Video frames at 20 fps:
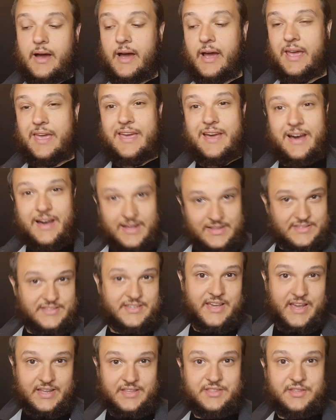I
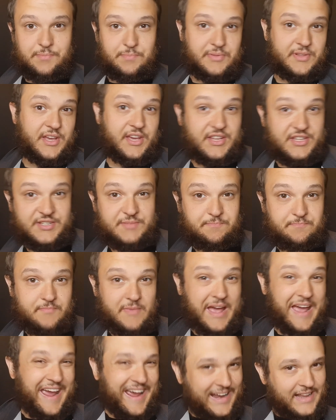contact the place
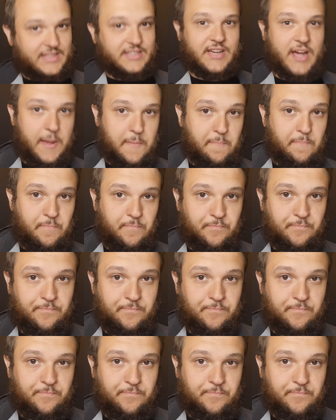ahead of time.